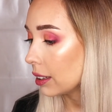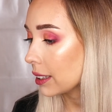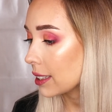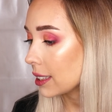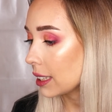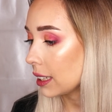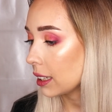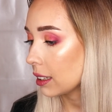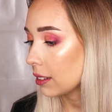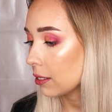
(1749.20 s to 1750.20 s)
Let's
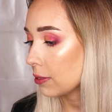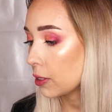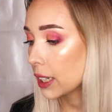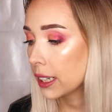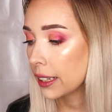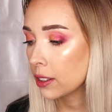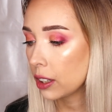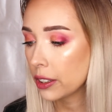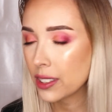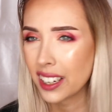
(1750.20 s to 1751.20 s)
see,
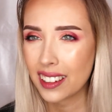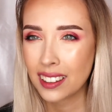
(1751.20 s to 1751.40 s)
$49, yeah,